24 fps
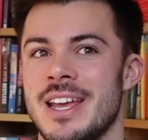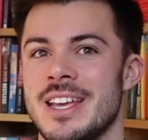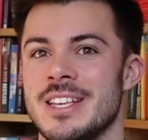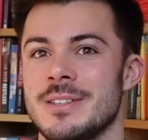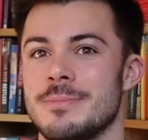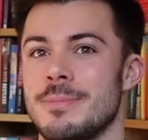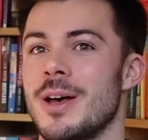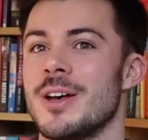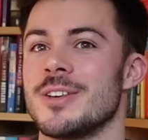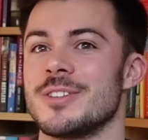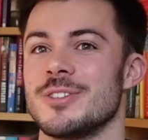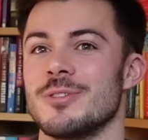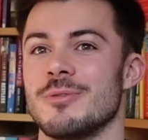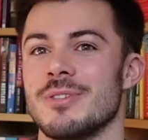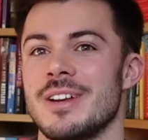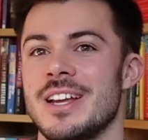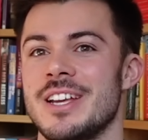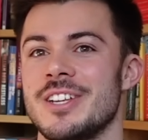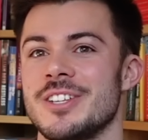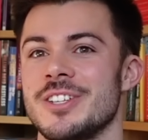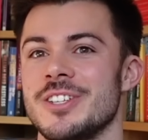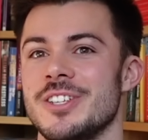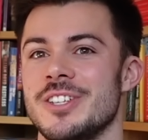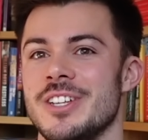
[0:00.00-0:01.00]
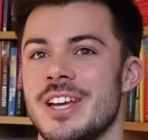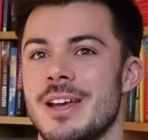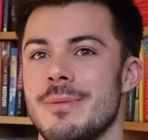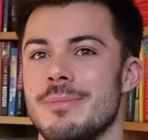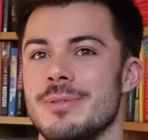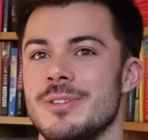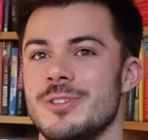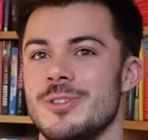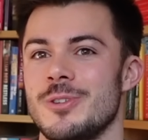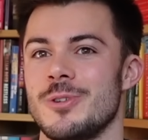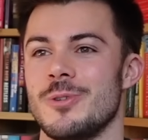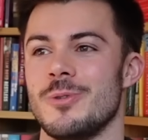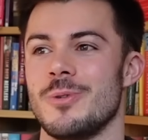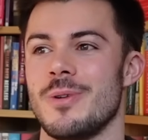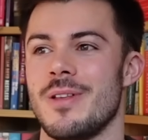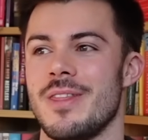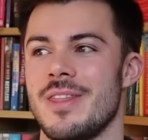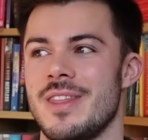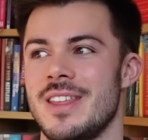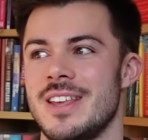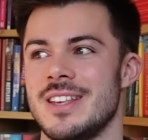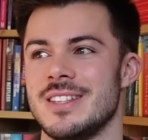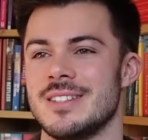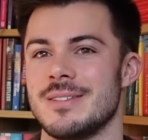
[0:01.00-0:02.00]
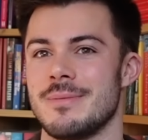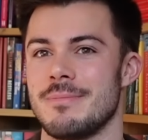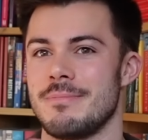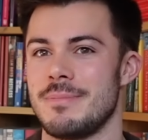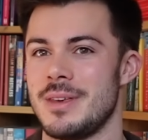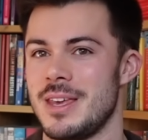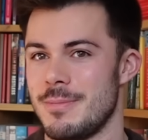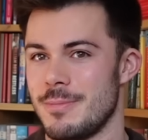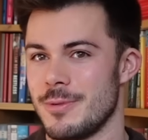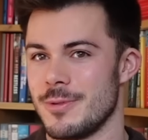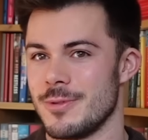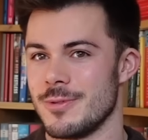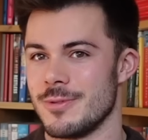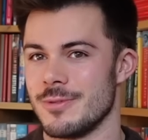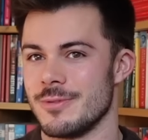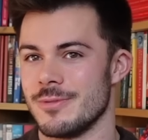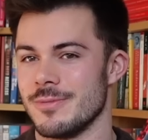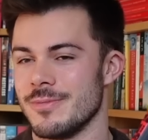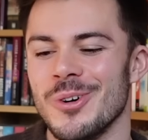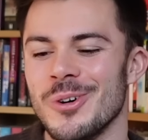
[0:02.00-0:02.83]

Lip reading: his personal relationship to these people.